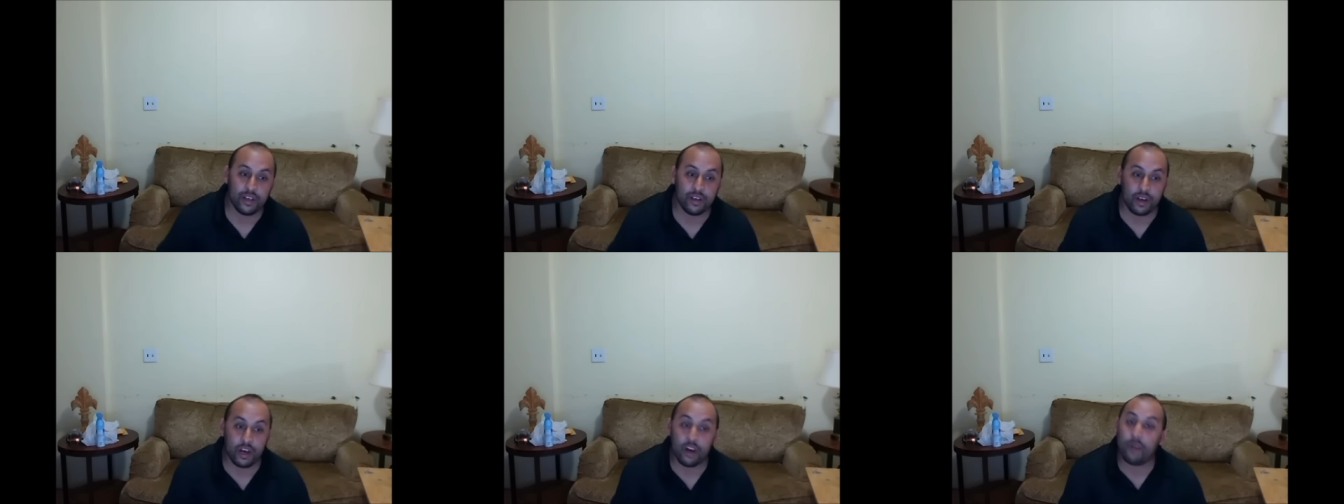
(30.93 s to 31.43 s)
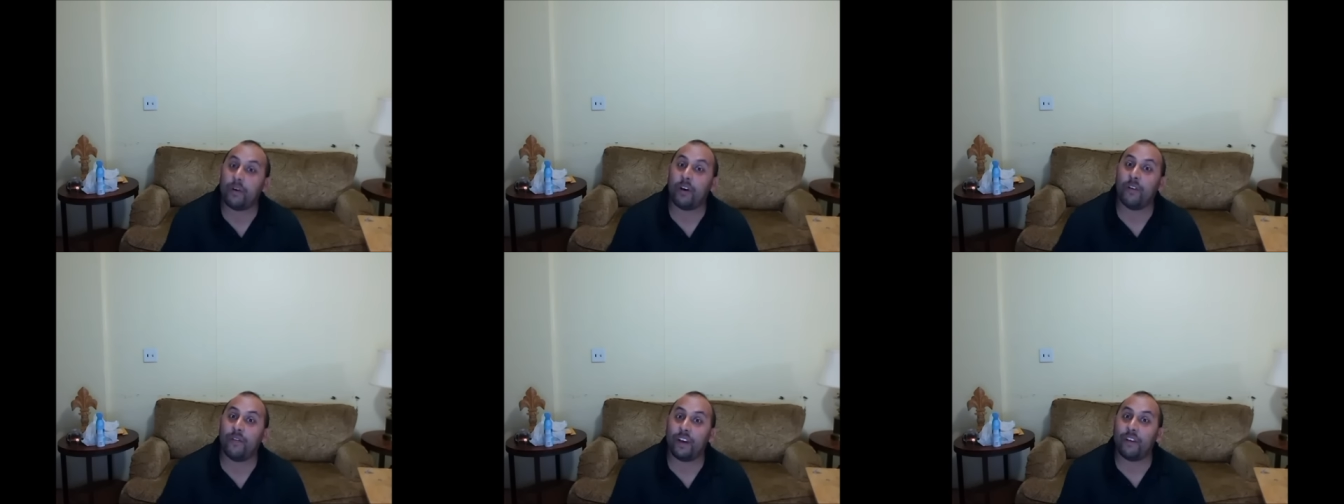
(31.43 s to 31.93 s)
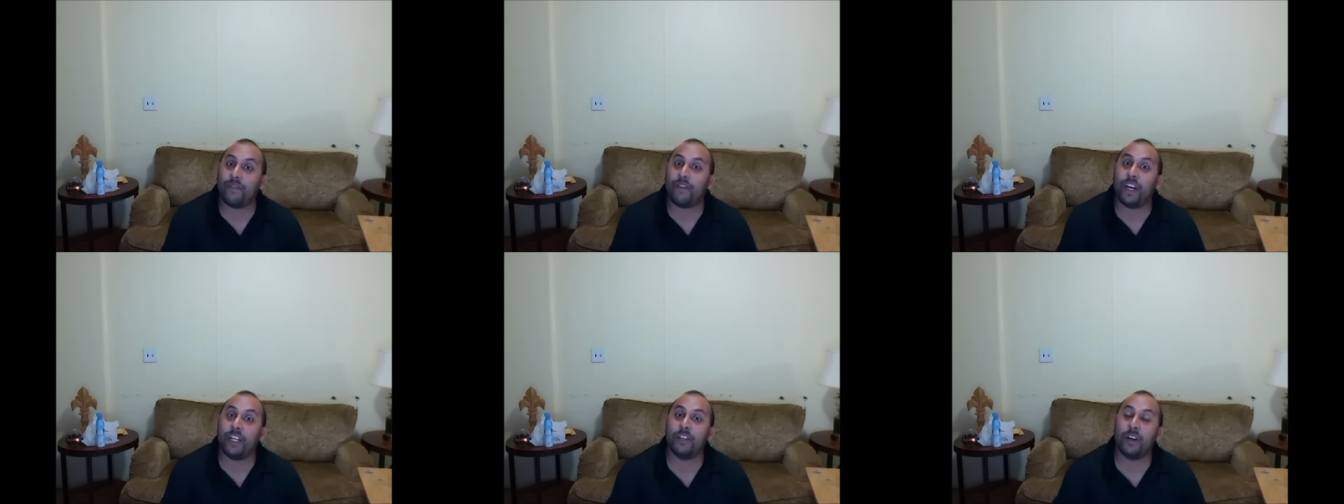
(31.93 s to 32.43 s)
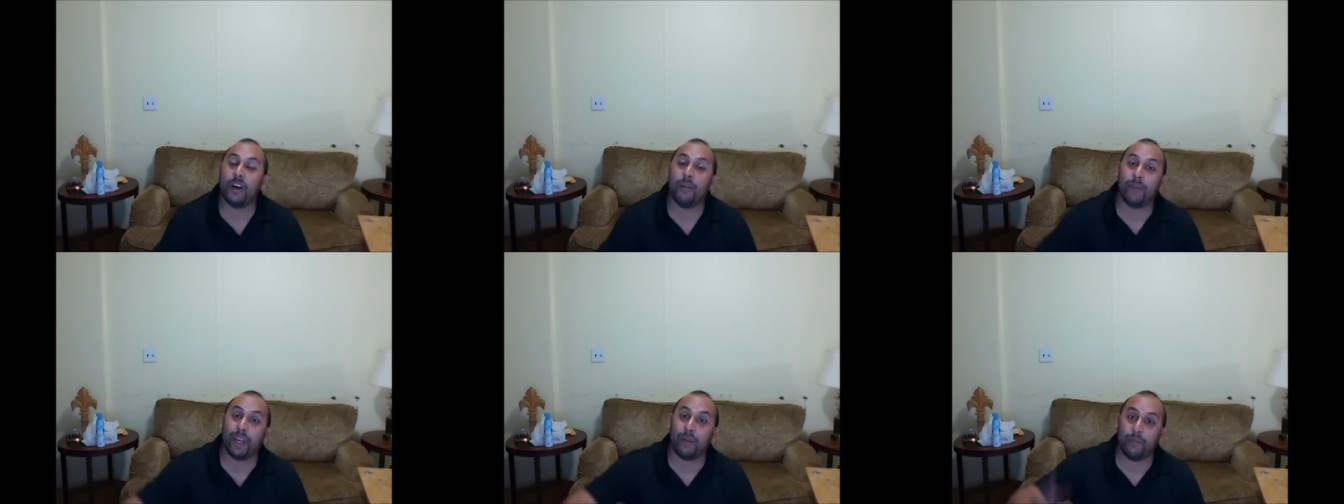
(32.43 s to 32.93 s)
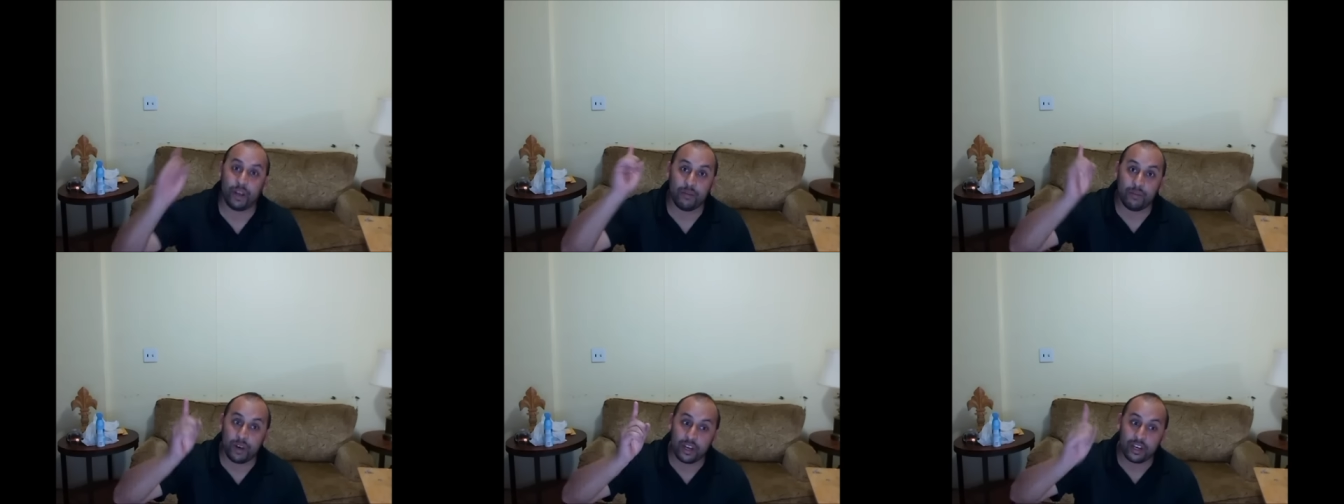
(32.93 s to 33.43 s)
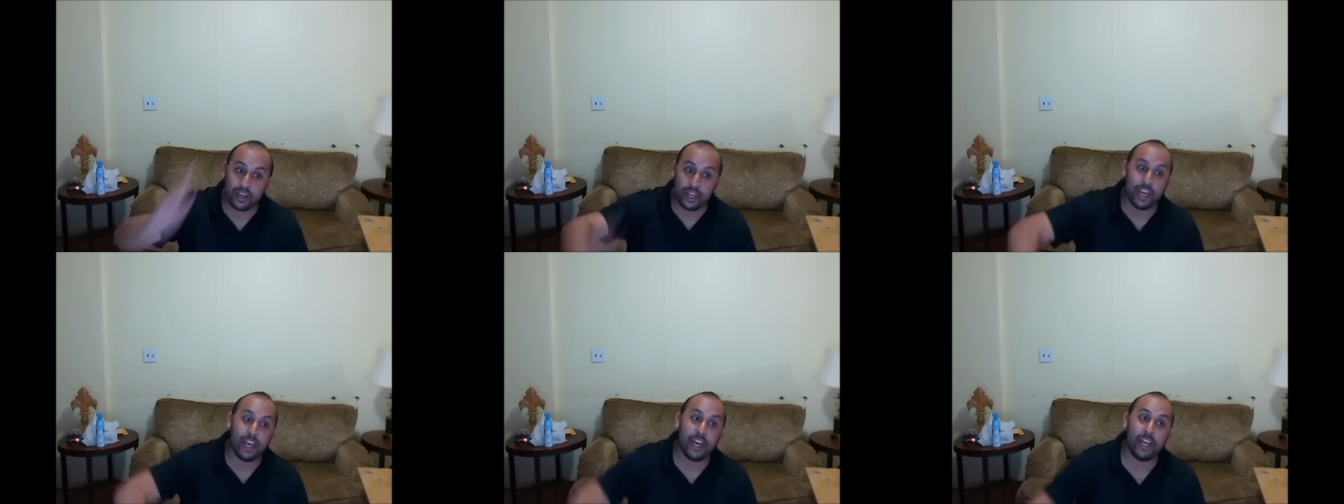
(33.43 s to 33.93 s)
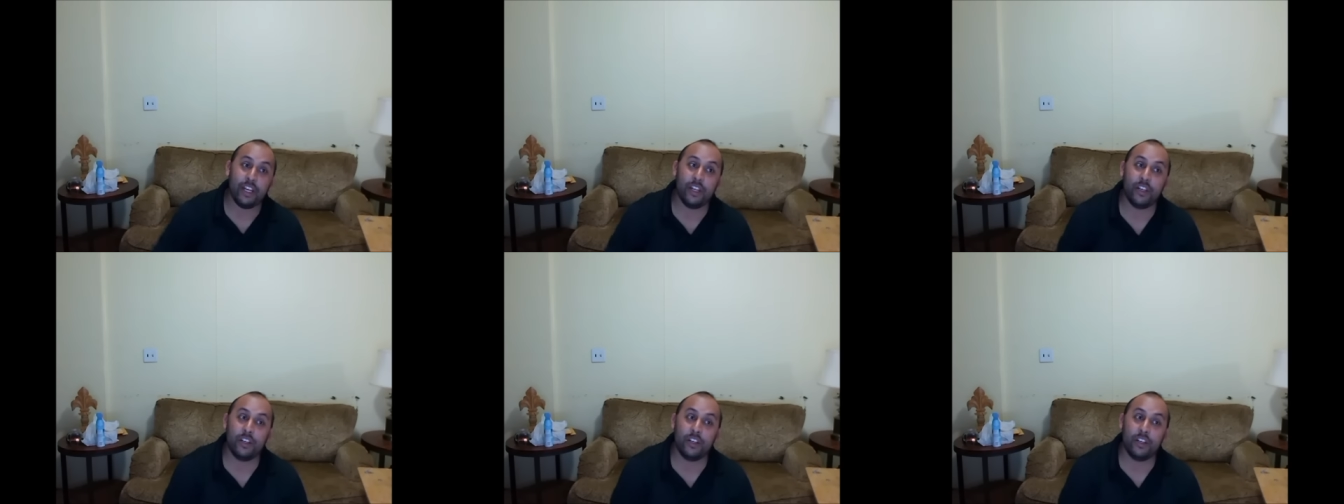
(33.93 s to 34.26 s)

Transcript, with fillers: I'll, hopefully I'll find uh, Big Mun Mun and